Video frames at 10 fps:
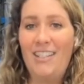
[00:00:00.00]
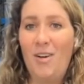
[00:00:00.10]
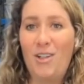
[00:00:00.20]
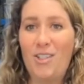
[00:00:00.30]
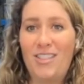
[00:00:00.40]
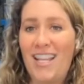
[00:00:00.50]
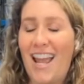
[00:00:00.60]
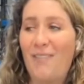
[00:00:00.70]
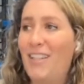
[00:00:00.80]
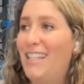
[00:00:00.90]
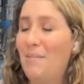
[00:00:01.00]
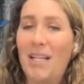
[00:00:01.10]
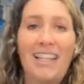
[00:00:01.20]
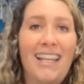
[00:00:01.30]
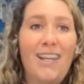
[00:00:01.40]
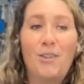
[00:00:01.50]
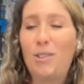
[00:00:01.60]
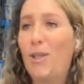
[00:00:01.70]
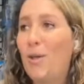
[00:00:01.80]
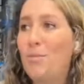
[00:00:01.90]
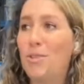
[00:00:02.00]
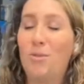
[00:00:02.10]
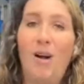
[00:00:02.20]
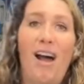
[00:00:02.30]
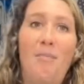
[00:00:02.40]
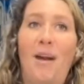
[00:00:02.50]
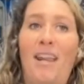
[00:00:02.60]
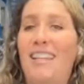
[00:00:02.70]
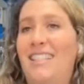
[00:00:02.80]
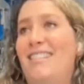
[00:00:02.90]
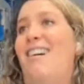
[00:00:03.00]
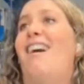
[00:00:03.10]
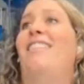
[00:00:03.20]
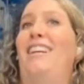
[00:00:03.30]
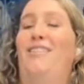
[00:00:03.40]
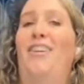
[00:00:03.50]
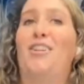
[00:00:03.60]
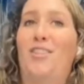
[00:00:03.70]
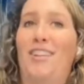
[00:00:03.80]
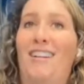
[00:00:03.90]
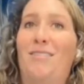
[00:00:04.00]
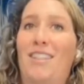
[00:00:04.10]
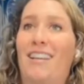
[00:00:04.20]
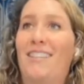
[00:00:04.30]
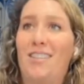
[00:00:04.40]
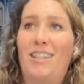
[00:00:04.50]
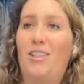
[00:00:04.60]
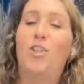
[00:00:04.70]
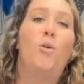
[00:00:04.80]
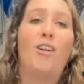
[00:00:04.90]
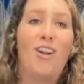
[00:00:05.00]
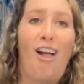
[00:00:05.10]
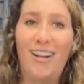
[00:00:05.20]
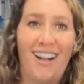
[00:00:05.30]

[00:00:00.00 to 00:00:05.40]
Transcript: I don't understand if it needed to be cleaned or lubed or what, but it did not like function. And I was like, this is like $200